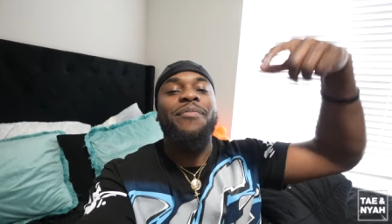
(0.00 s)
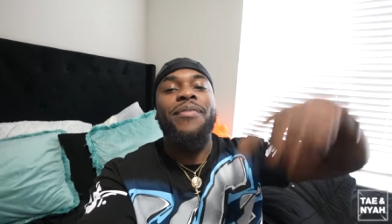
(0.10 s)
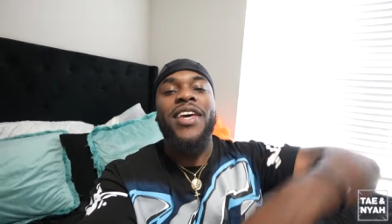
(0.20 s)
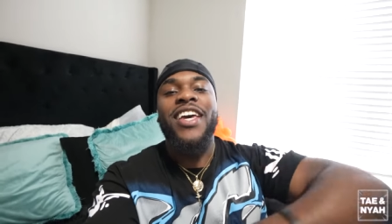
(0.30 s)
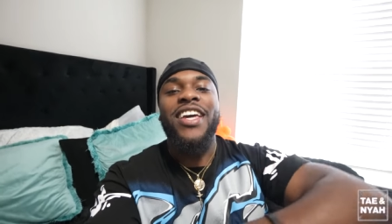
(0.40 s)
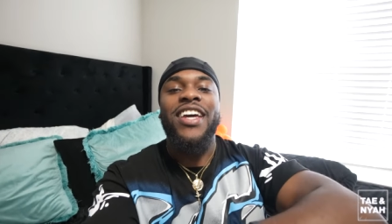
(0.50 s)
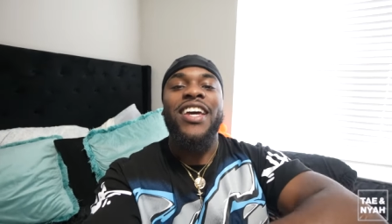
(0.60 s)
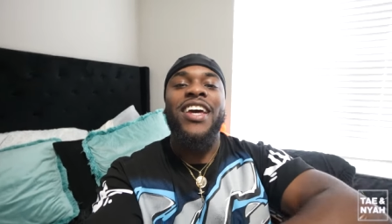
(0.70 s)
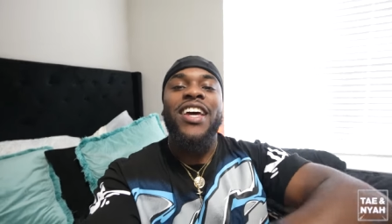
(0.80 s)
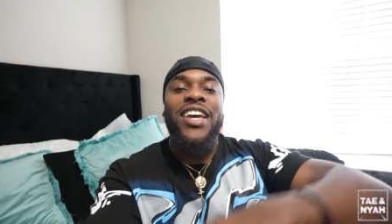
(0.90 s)
one, y'all. Yeah, me.
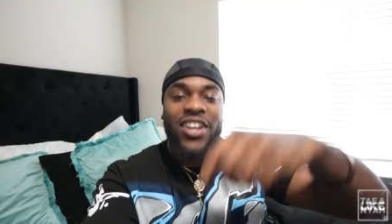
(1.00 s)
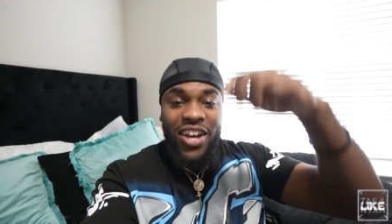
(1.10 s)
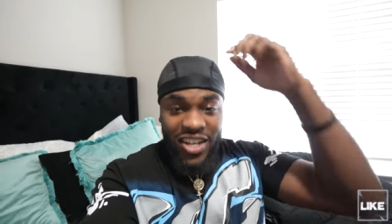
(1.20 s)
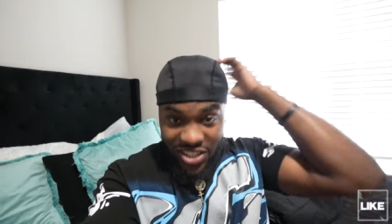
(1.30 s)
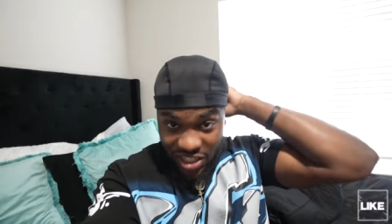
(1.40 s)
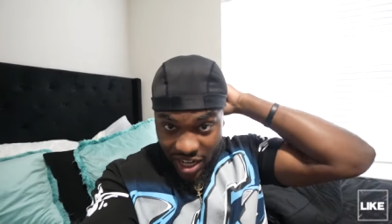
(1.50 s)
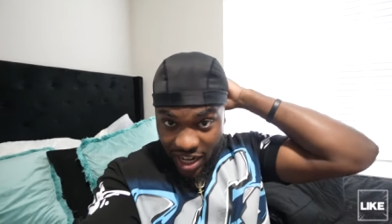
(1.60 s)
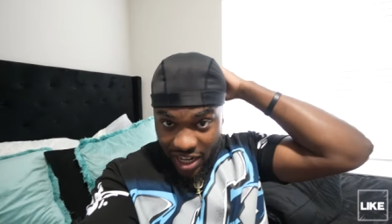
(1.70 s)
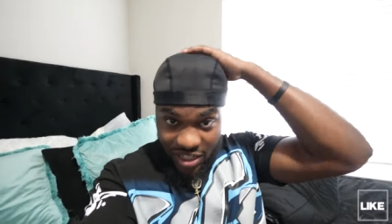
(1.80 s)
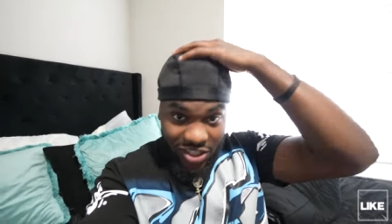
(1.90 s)
Yo, as you see, I
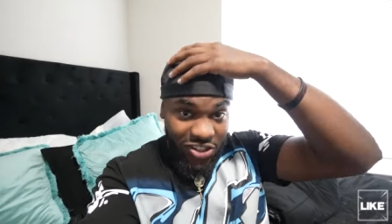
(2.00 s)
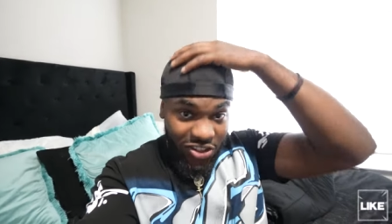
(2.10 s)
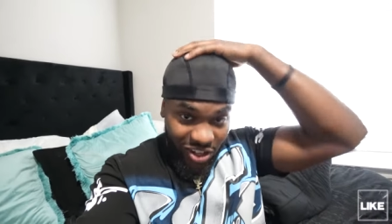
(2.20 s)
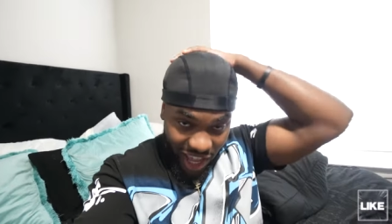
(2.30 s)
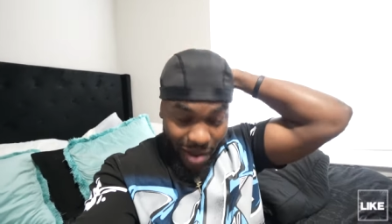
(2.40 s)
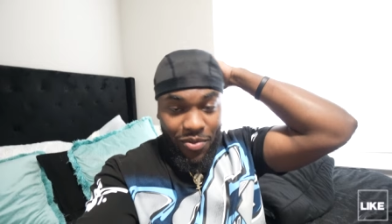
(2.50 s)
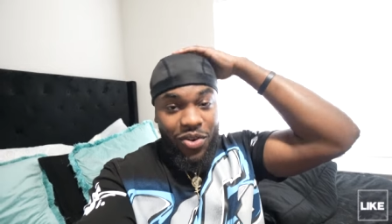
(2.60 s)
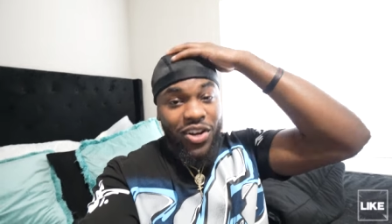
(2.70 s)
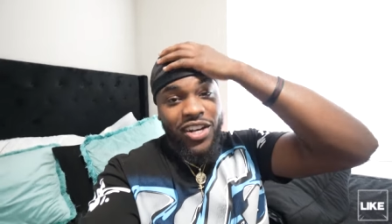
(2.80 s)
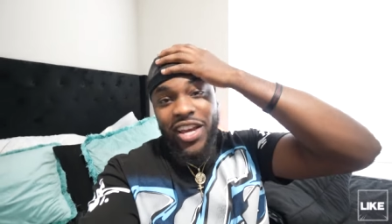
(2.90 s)
got the little cap
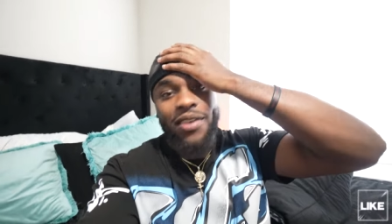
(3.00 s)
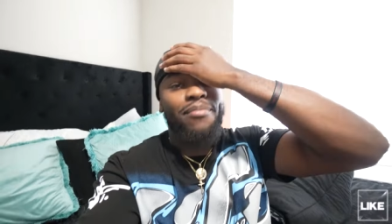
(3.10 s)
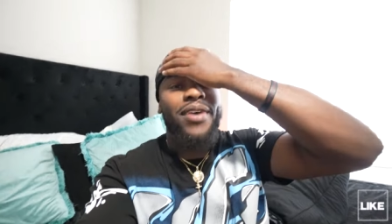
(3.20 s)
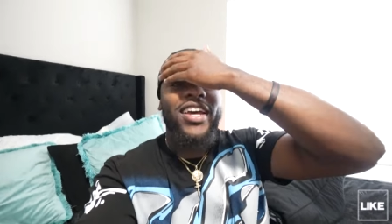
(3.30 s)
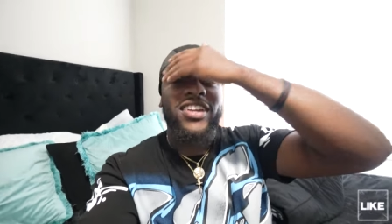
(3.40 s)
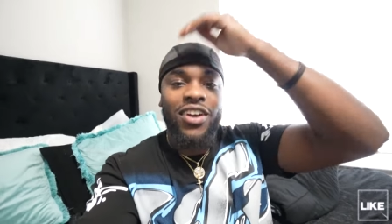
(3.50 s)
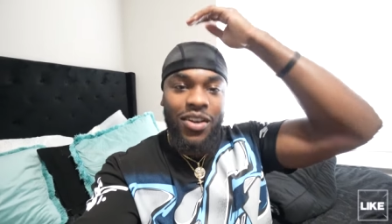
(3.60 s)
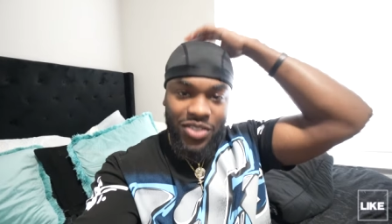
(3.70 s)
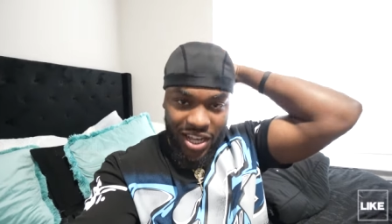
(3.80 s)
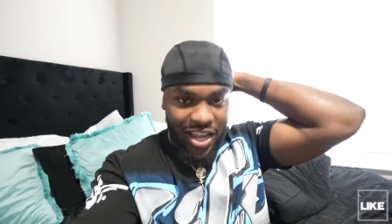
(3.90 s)
on today, man. You know what
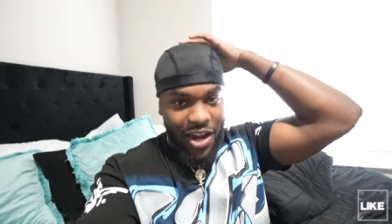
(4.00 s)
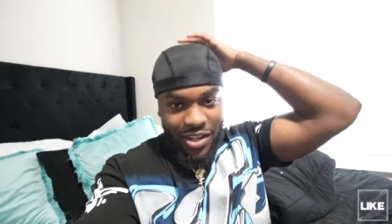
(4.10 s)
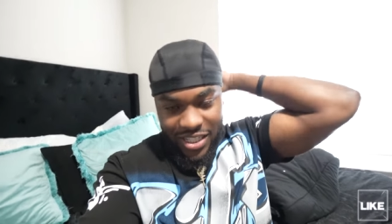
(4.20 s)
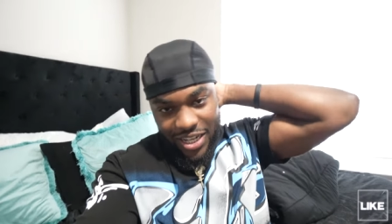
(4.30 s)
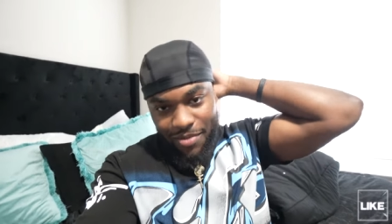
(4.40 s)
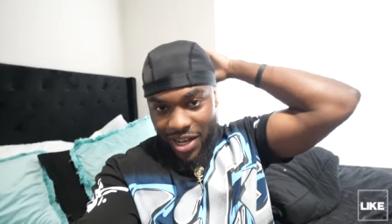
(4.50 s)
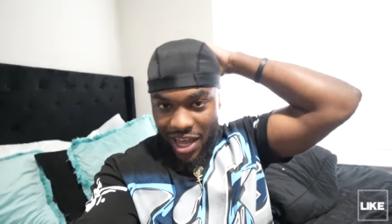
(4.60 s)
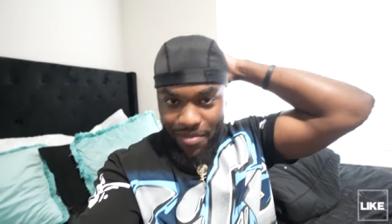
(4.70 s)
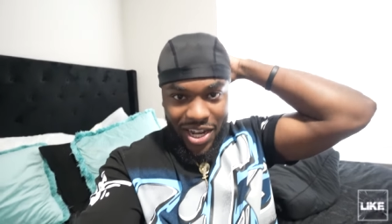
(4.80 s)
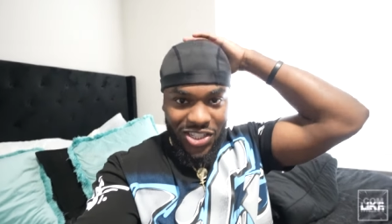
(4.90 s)
I'm saying? I got to sit and
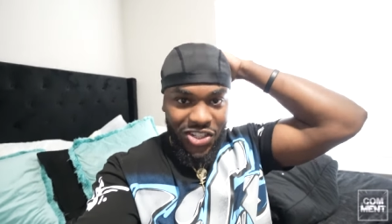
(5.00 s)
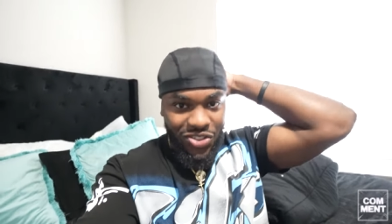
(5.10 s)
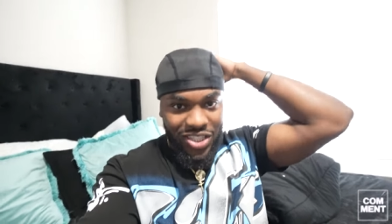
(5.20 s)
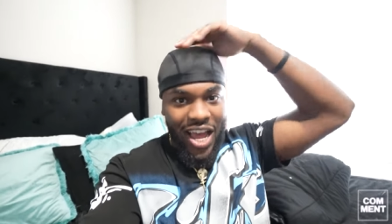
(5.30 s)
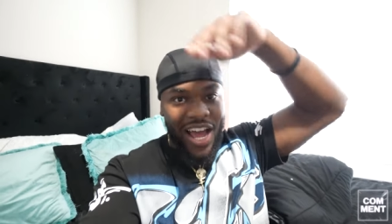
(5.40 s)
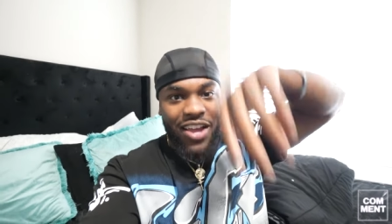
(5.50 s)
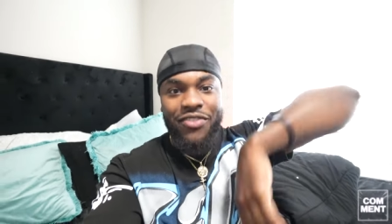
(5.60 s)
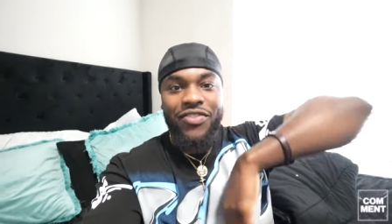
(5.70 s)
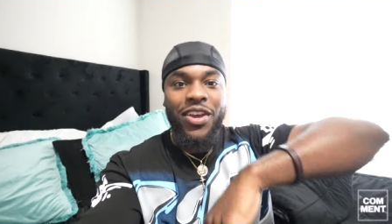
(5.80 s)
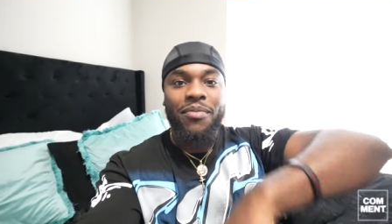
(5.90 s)
lay my jokes down, you
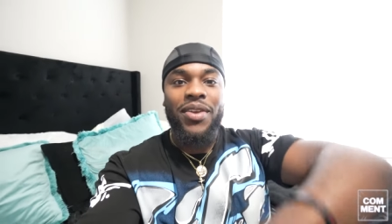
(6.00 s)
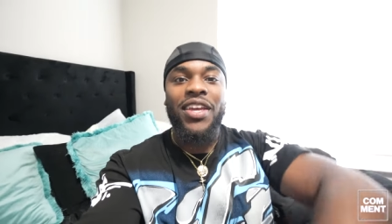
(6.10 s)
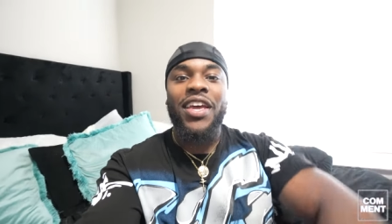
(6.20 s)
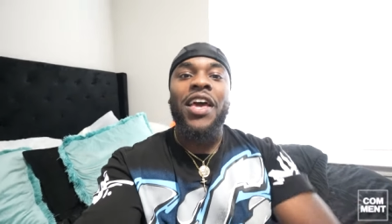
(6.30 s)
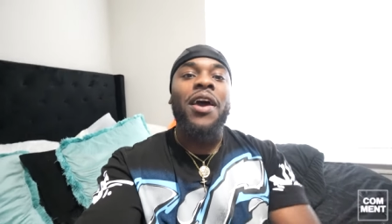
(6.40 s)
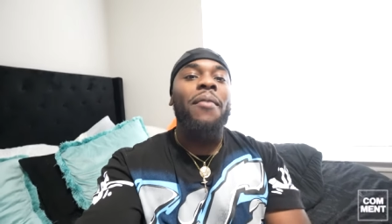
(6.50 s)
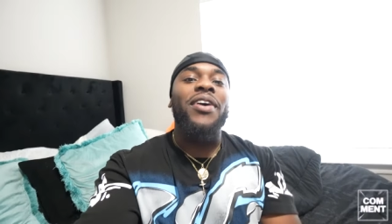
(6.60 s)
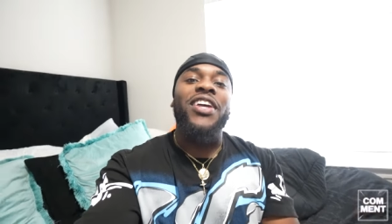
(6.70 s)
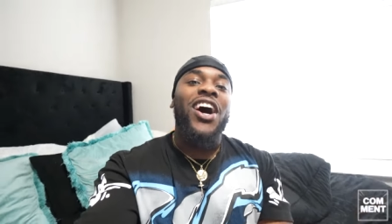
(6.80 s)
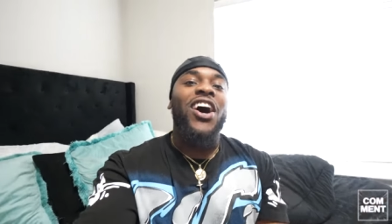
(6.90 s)
feel me?
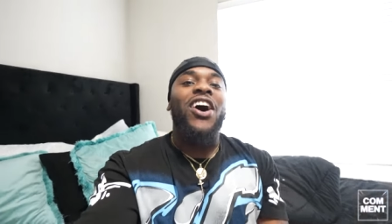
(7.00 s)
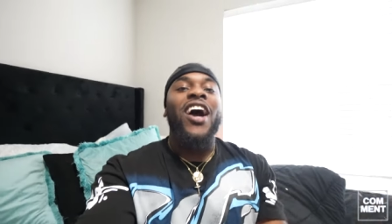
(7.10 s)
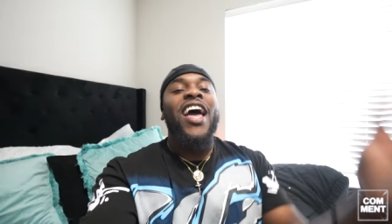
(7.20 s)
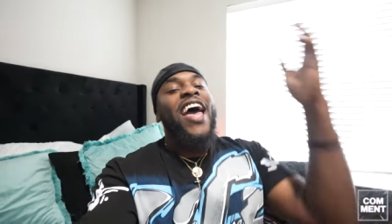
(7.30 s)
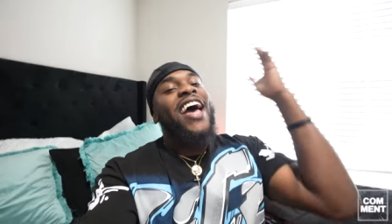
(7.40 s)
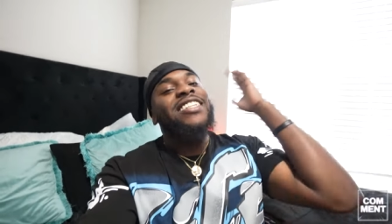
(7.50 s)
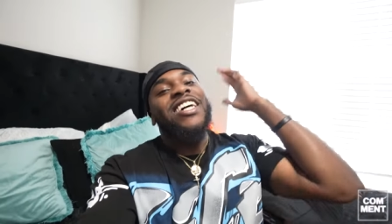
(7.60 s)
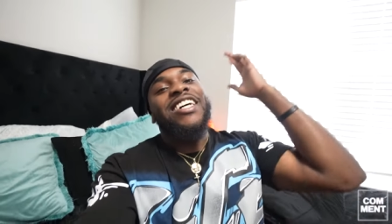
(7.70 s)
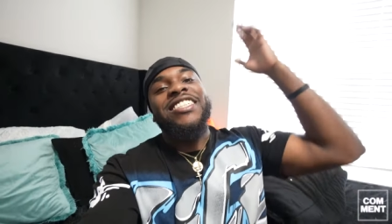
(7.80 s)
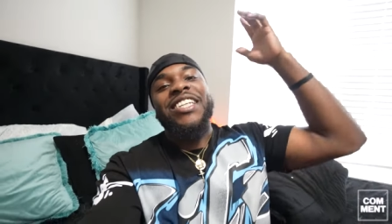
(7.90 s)
But y'all, as
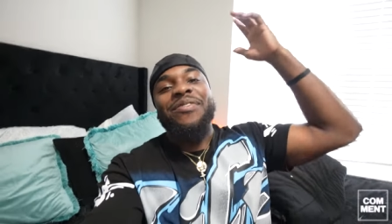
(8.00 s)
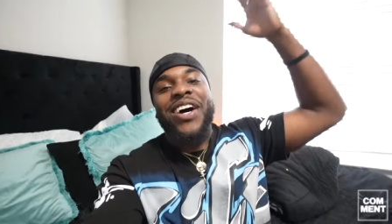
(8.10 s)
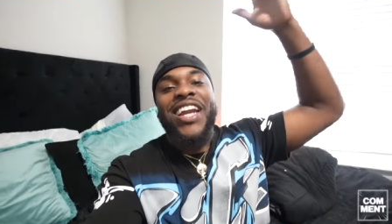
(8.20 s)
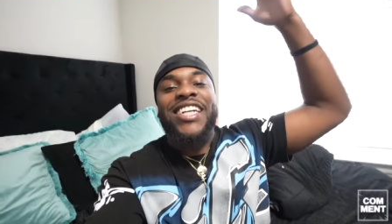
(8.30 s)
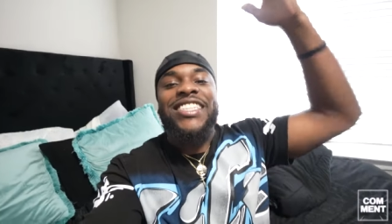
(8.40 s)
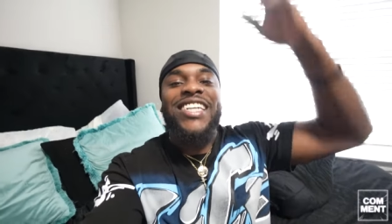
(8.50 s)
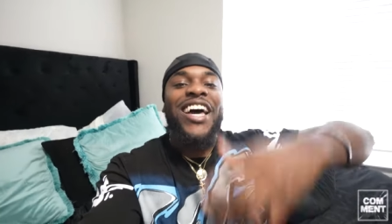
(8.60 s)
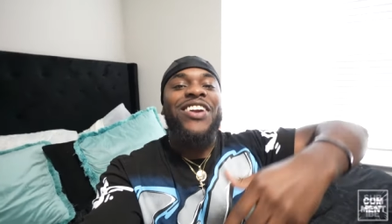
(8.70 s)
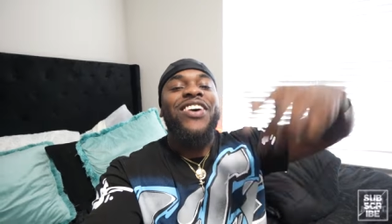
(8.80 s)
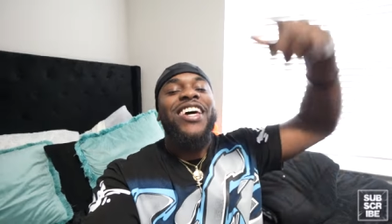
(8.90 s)
y'all can see by that
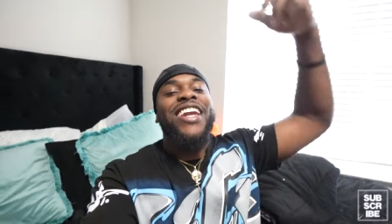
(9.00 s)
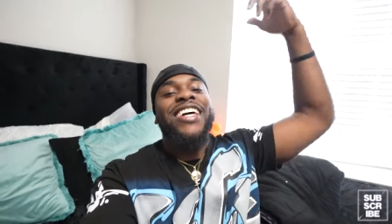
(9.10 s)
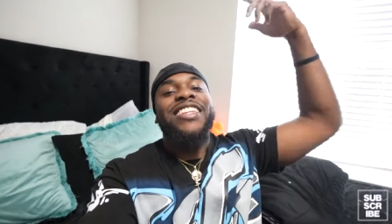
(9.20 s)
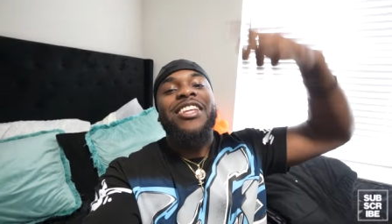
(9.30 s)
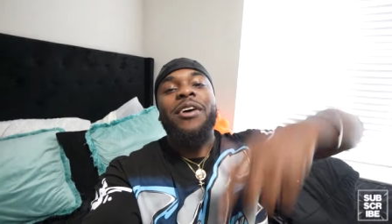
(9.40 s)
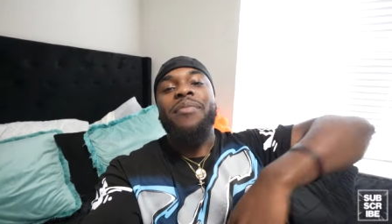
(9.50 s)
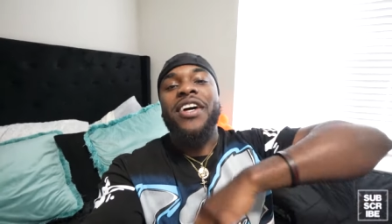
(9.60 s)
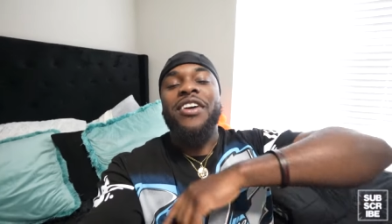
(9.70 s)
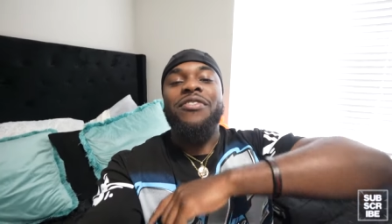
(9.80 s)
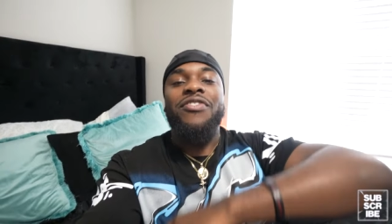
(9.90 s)
title and that
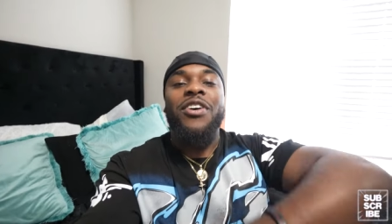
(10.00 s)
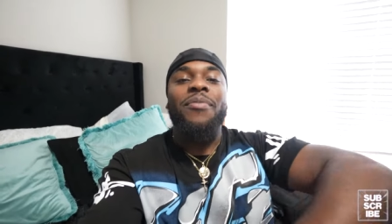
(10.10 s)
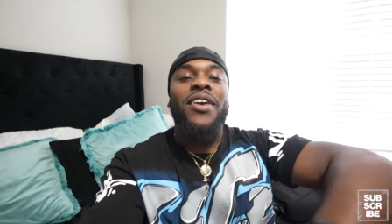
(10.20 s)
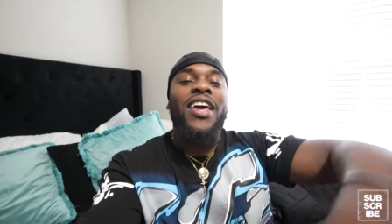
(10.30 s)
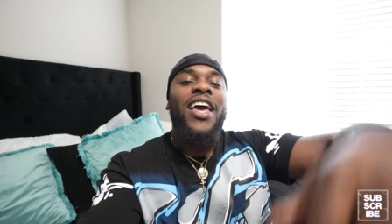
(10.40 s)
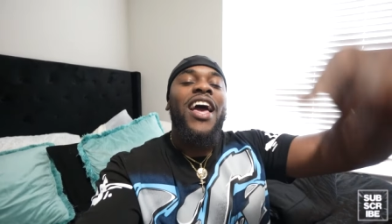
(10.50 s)
thumbnail, you feel me?